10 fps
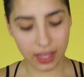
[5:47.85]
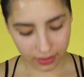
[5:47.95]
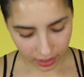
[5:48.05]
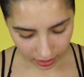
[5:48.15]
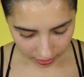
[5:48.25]

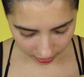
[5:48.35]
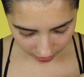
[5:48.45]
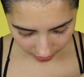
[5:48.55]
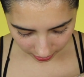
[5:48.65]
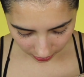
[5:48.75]
And
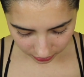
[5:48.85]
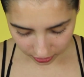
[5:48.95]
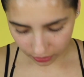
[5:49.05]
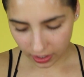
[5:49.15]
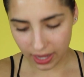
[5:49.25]
then it
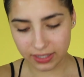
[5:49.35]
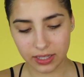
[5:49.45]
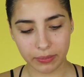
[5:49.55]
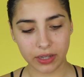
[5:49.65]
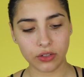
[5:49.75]
also
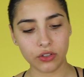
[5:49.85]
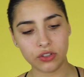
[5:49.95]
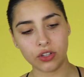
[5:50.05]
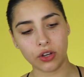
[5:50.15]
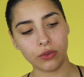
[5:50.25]
has the bundle
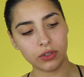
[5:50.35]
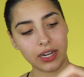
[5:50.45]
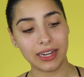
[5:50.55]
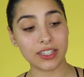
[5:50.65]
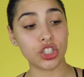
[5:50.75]
sewn
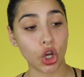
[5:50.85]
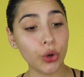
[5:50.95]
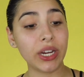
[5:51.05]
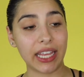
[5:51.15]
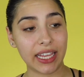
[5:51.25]

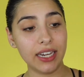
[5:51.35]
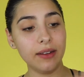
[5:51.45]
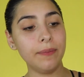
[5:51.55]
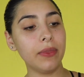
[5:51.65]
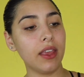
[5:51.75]

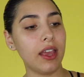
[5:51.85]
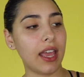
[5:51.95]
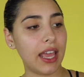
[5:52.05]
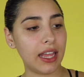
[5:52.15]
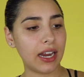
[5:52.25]
in,
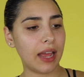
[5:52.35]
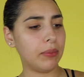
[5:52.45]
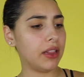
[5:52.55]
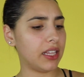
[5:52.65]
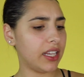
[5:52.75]
and I
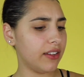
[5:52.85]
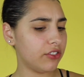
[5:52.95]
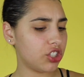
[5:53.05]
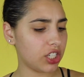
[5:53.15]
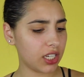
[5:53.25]

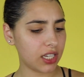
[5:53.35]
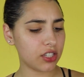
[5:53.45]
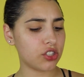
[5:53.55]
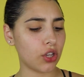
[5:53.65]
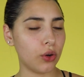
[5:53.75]
believe
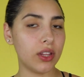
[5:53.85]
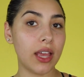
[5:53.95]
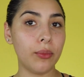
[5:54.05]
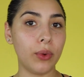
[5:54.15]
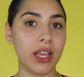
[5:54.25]
she sewed
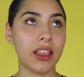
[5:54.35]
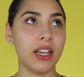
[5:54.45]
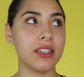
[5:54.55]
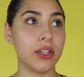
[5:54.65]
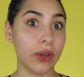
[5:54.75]
them with
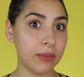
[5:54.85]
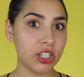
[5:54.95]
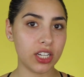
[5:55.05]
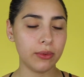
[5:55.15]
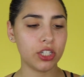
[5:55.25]
a sewing
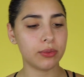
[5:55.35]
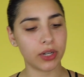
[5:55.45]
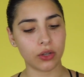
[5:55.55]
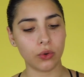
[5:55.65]
machine, which is pretty